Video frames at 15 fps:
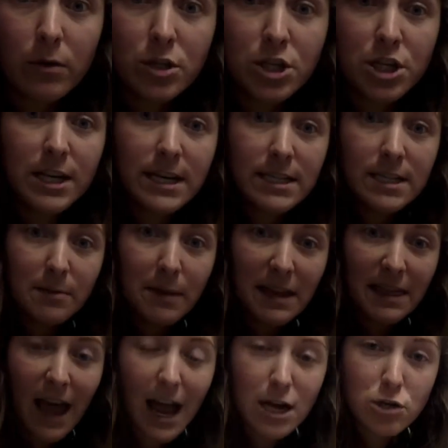She needs to make
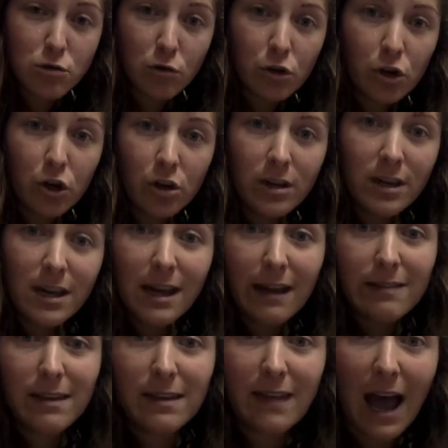the actual cookie
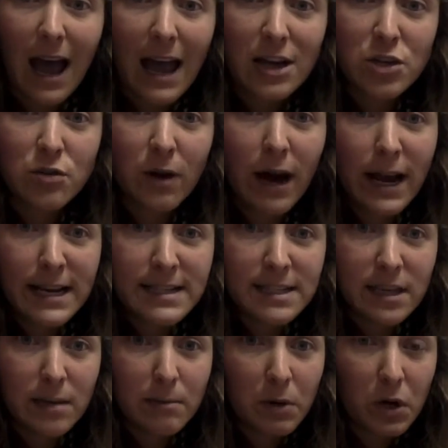and then the actual
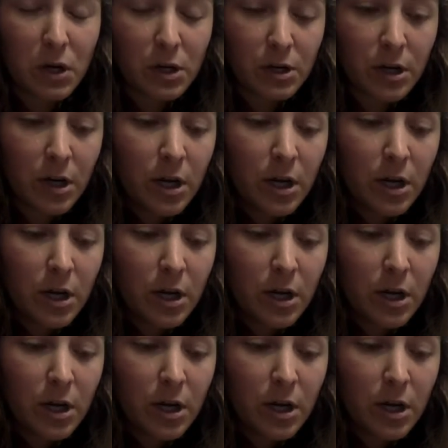icing part.